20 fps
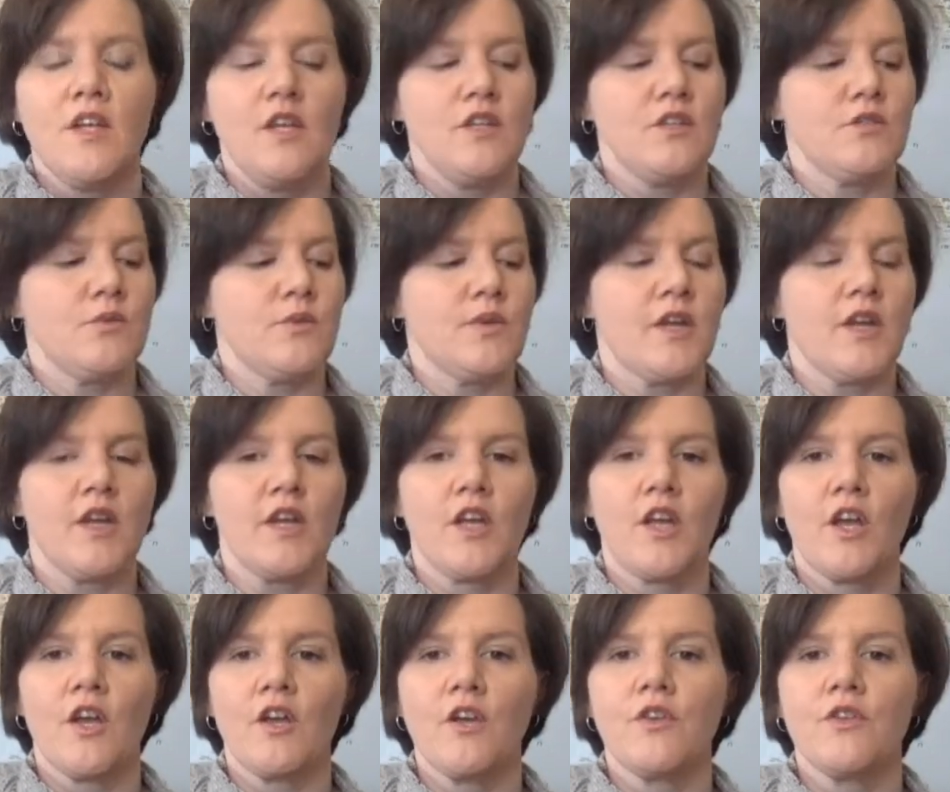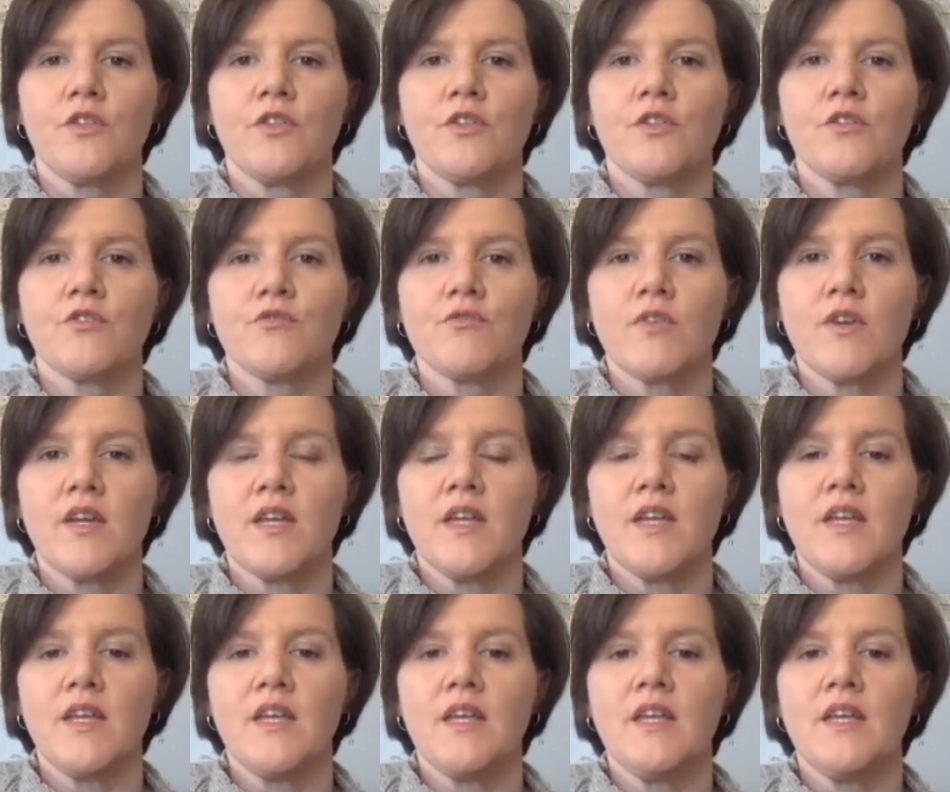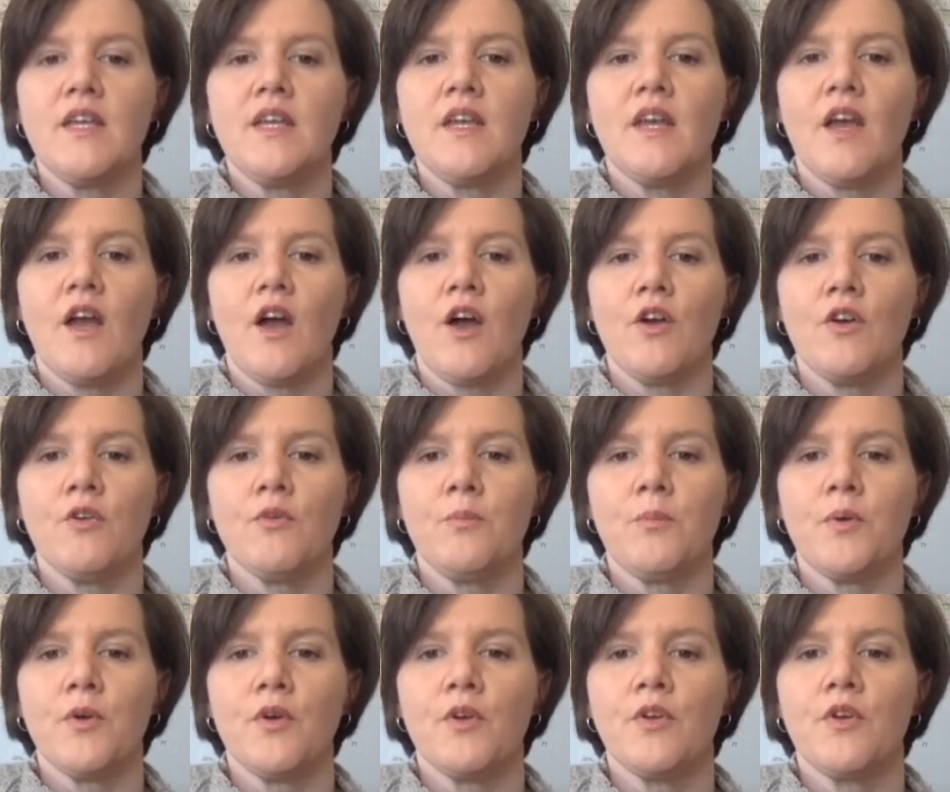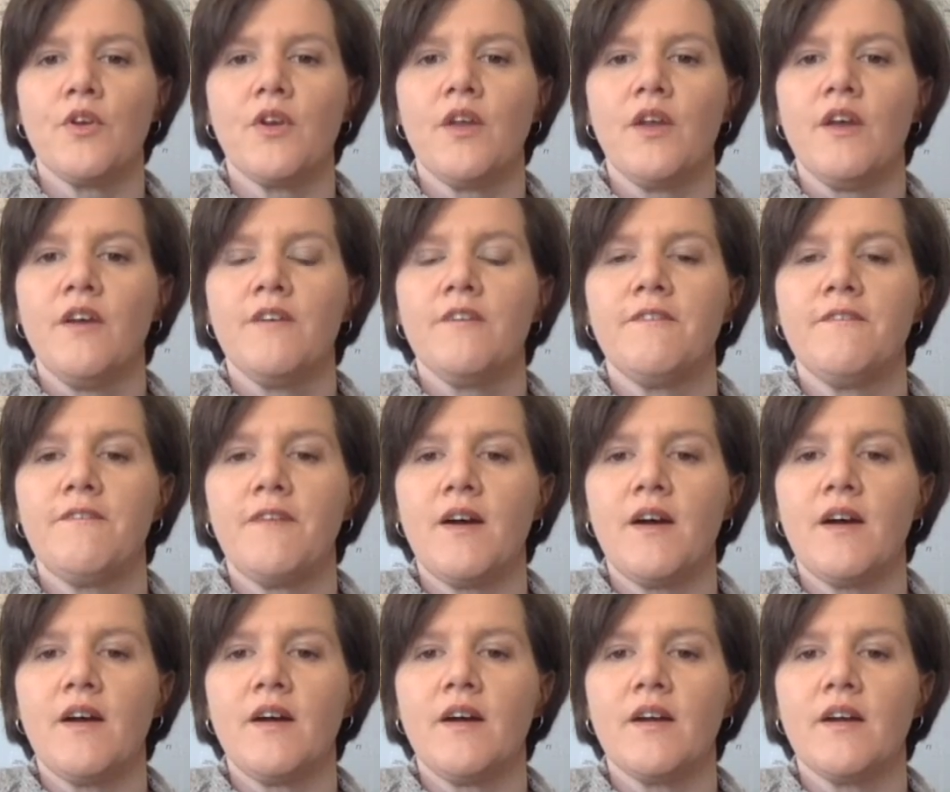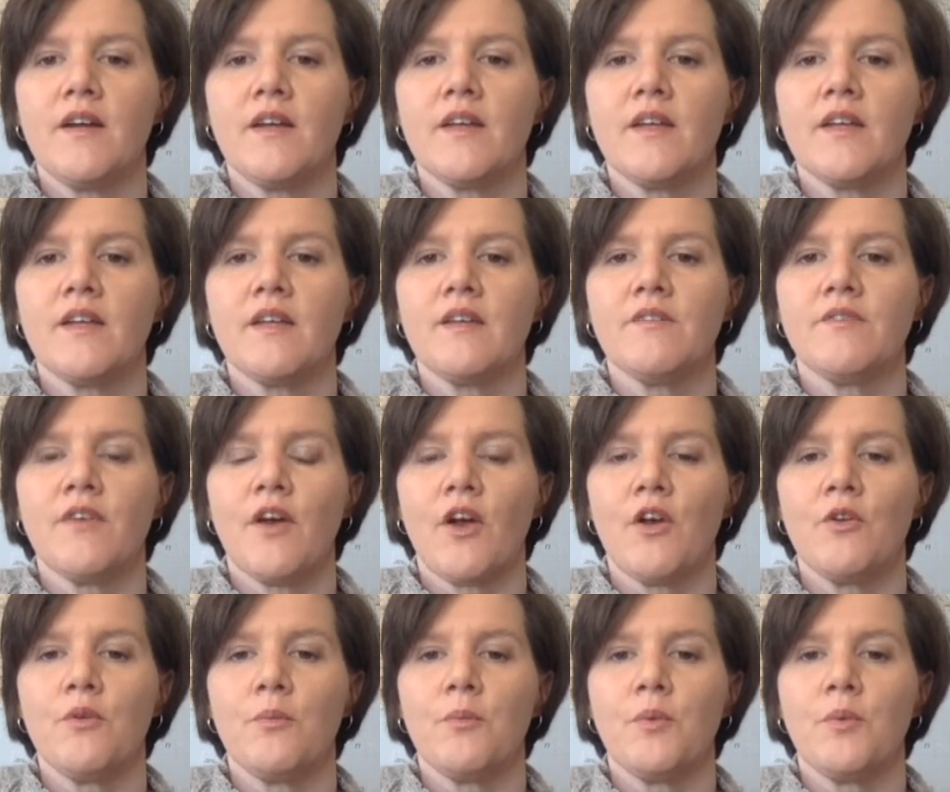So we're going to go 3, open, 5, open.